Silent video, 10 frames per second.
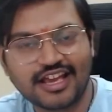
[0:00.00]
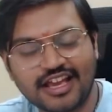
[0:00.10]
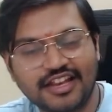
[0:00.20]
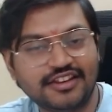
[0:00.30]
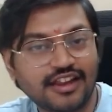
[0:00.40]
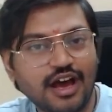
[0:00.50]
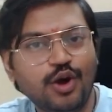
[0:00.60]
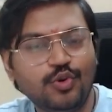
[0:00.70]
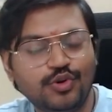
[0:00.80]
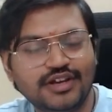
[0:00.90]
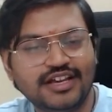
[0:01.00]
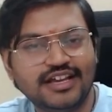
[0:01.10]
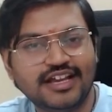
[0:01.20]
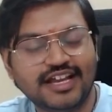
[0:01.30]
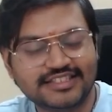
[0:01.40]
and now
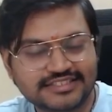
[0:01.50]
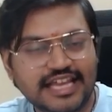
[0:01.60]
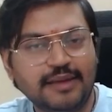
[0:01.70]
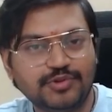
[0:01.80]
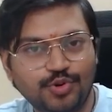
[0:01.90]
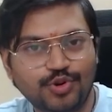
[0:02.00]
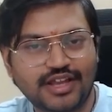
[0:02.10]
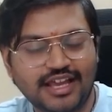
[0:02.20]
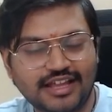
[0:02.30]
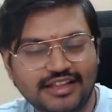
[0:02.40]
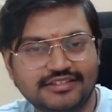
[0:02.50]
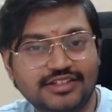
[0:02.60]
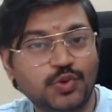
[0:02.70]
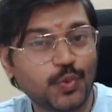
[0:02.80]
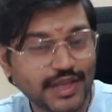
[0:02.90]
it's time to look at the
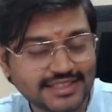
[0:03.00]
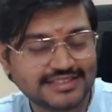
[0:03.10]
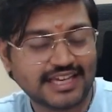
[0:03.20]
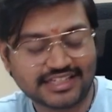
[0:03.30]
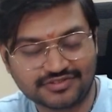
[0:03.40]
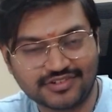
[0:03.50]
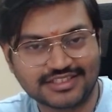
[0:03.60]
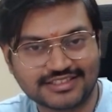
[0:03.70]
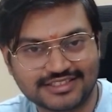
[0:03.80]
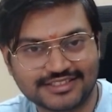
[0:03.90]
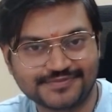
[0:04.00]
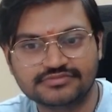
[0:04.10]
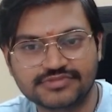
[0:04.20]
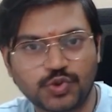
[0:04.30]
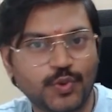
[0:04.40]
queen sacrifice.
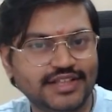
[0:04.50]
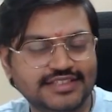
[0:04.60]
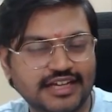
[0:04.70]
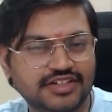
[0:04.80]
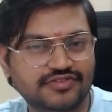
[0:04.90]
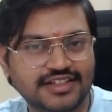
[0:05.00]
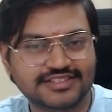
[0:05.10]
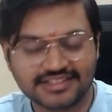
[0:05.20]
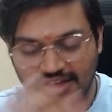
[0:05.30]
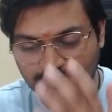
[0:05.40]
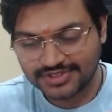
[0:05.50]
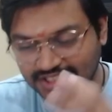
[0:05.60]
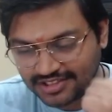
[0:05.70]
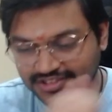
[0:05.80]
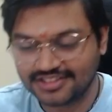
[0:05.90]
The queen sacrifice comes
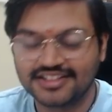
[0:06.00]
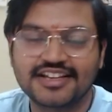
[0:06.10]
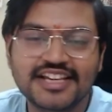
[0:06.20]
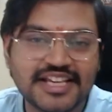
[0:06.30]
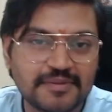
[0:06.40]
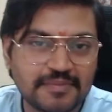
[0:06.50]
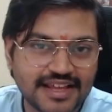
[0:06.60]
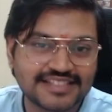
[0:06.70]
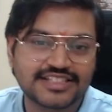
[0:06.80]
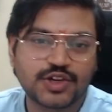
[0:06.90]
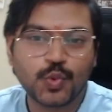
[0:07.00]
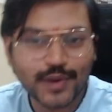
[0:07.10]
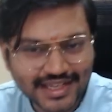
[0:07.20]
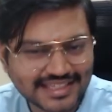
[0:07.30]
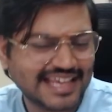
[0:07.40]
here. He plays
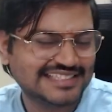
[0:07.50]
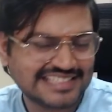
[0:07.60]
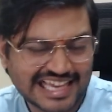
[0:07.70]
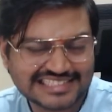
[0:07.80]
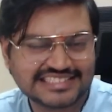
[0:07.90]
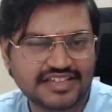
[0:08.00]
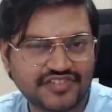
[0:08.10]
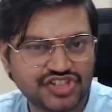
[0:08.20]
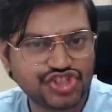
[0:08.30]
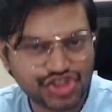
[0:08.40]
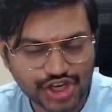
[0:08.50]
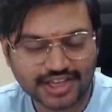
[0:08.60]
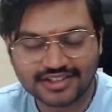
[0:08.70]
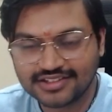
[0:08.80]
queen takes h7 check,